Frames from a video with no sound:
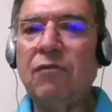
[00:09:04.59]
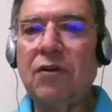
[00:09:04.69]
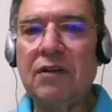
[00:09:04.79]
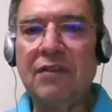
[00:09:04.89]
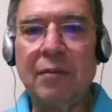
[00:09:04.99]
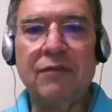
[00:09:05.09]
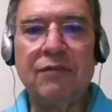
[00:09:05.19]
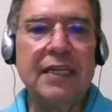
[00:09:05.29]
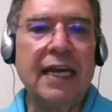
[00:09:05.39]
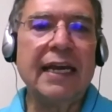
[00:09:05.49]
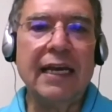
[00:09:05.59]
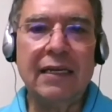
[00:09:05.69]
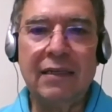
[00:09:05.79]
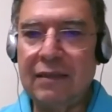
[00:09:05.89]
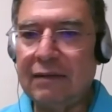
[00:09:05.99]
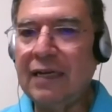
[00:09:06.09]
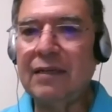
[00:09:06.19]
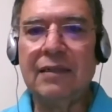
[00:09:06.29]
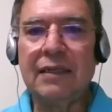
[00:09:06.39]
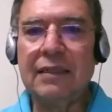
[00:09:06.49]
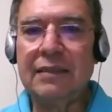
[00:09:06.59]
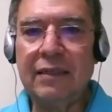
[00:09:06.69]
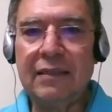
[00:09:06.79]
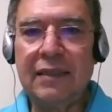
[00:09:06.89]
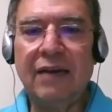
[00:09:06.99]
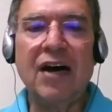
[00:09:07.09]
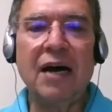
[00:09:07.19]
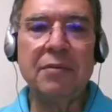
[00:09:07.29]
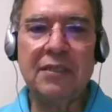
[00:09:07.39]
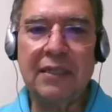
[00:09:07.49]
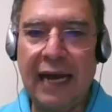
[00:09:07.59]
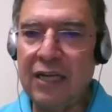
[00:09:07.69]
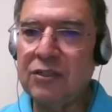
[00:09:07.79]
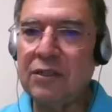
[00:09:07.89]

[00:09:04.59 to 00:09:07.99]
software development for decades, right? DevOps,